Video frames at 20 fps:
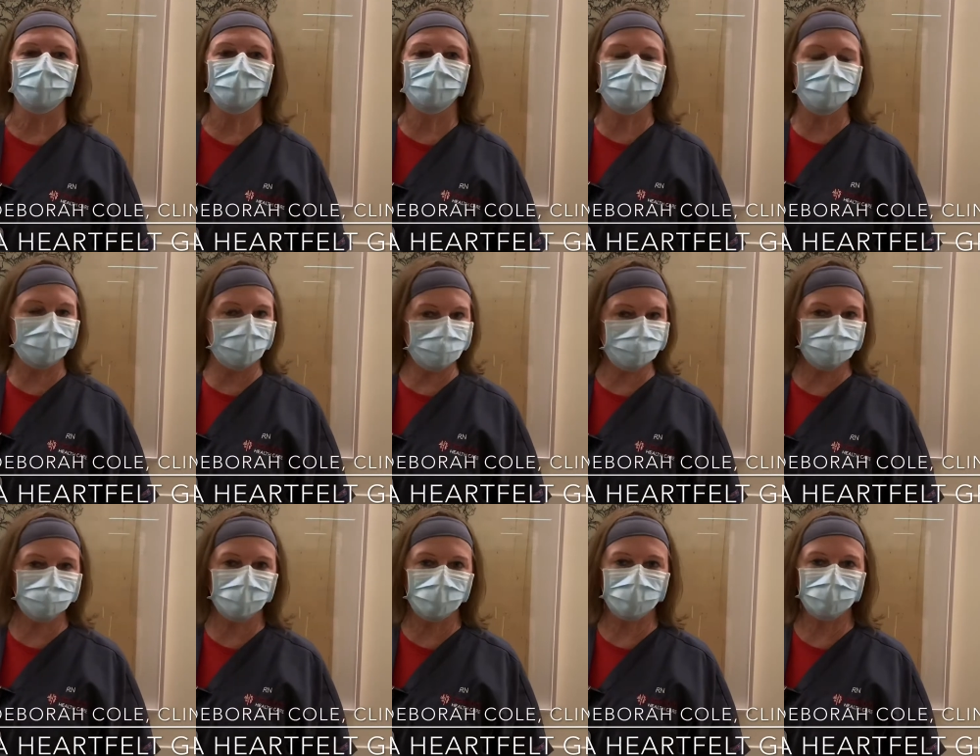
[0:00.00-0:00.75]
I love
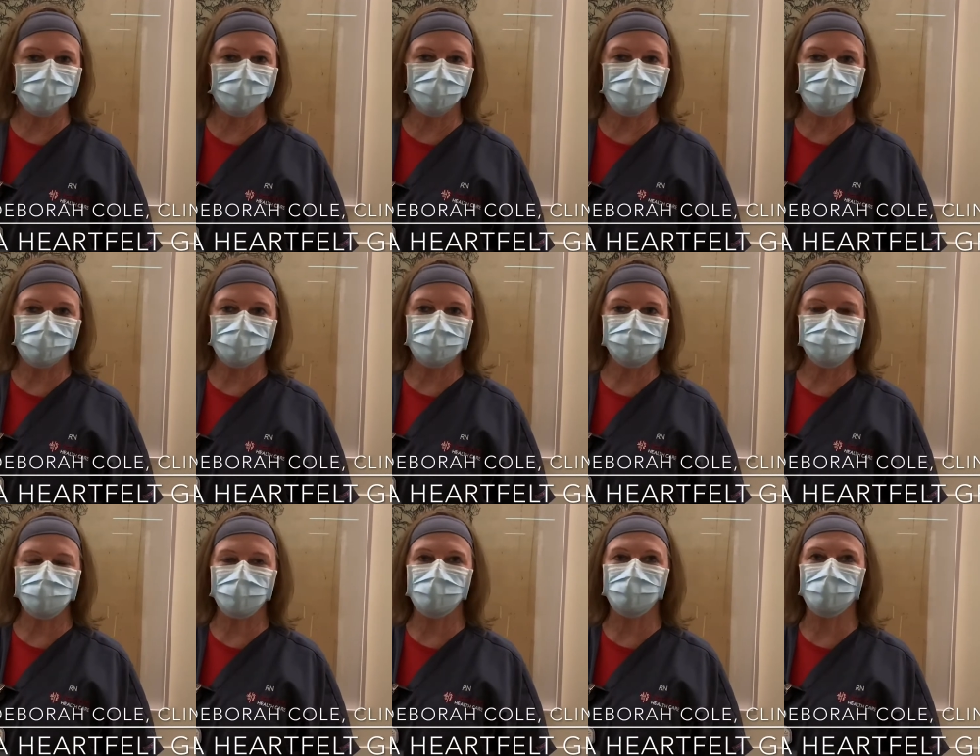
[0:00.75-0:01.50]
my colleagues.
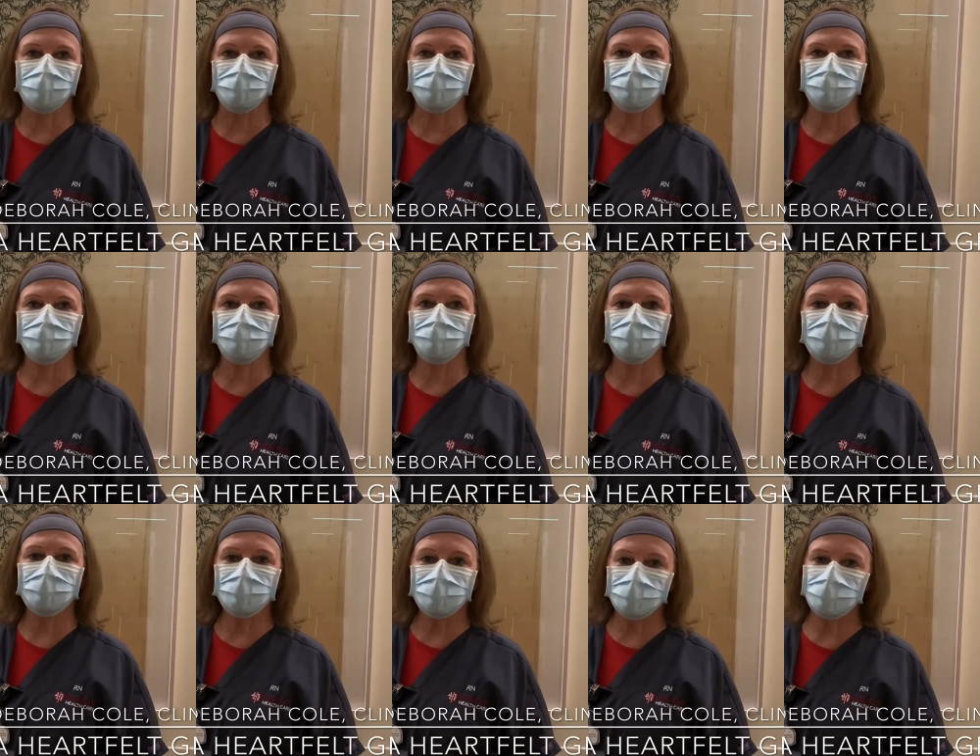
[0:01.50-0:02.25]
We work
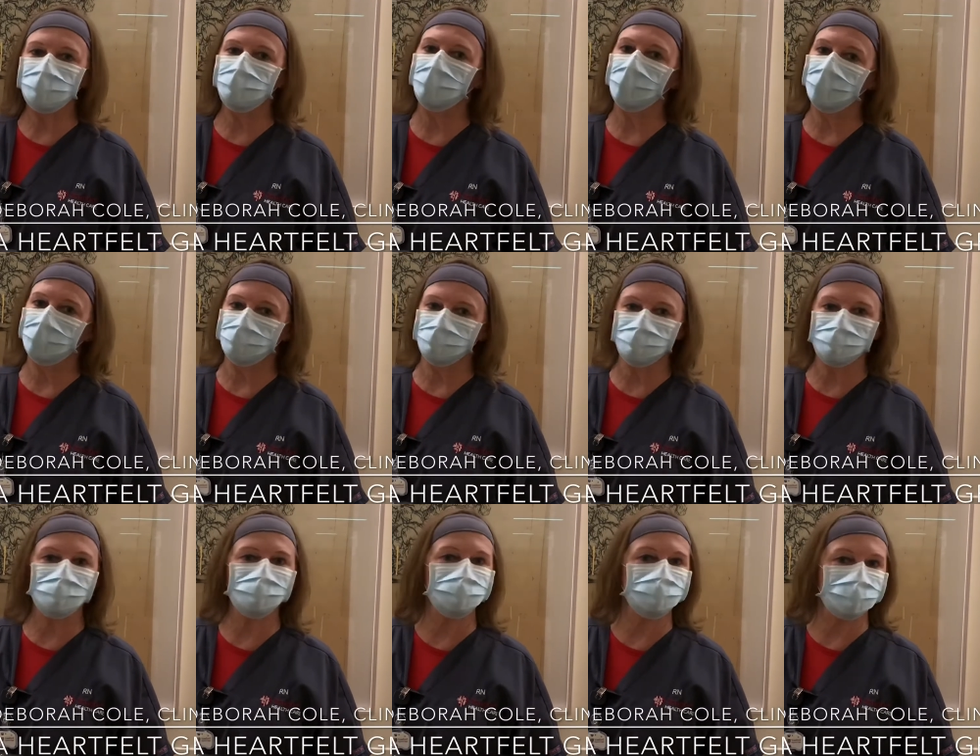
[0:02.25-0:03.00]
really well
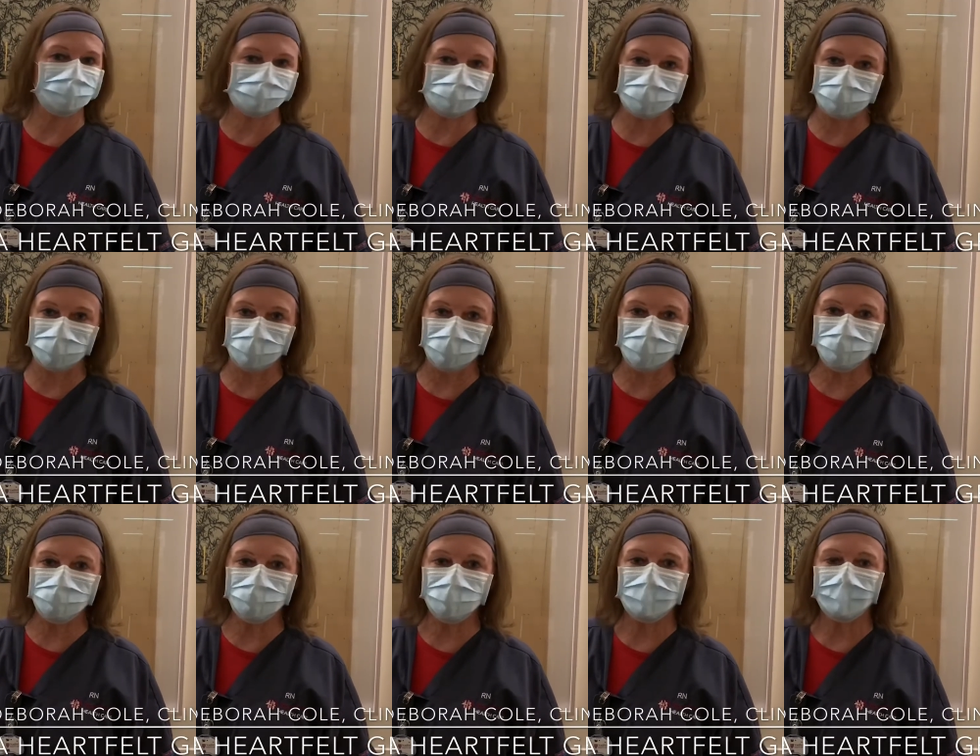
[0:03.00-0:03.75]
as a team.